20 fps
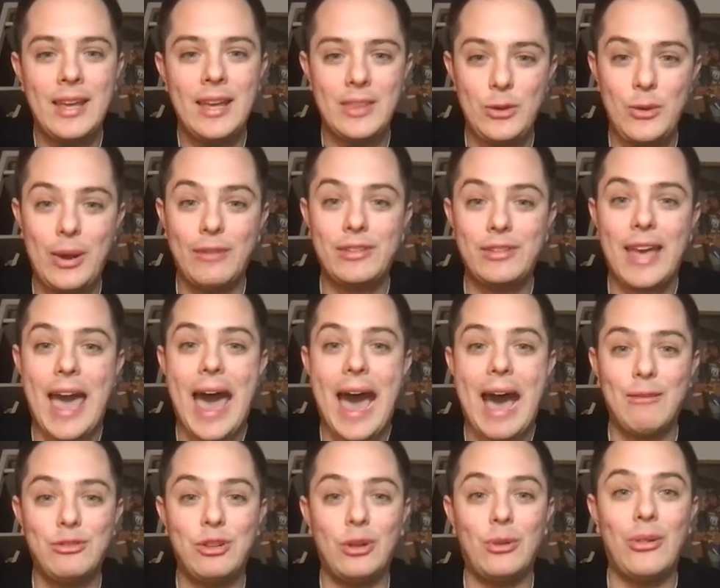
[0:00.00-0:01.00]
that you
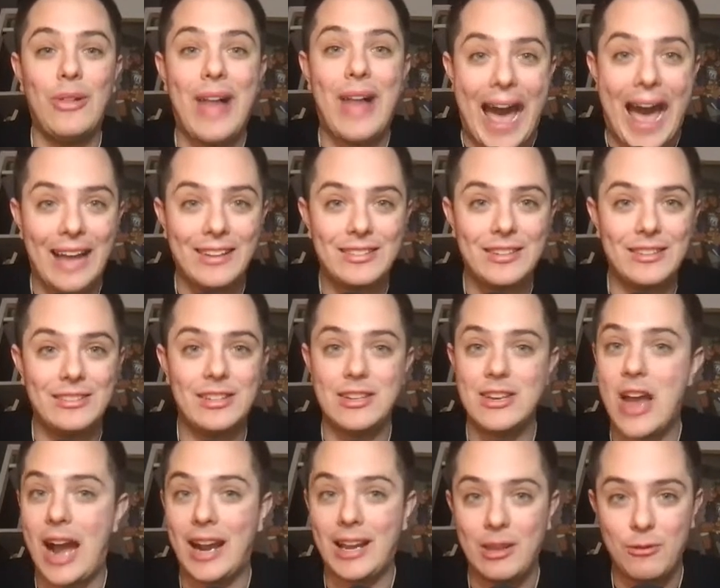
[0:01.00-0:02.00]
have to last and to
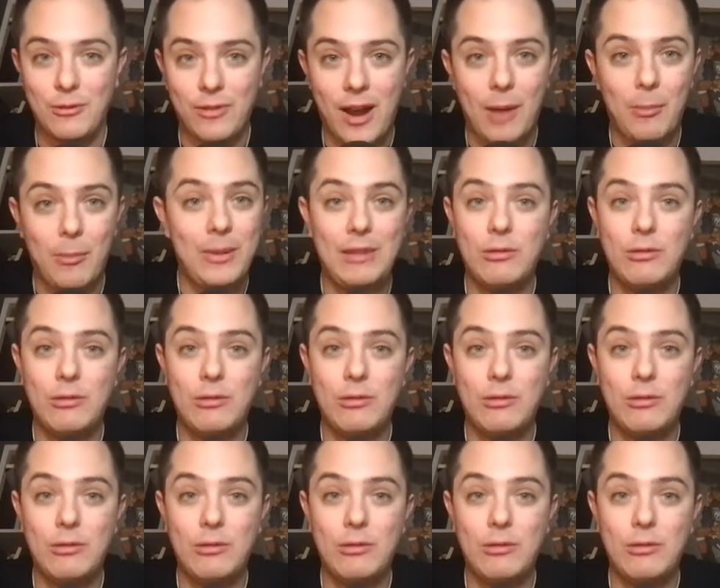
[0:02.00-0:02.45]
not give up,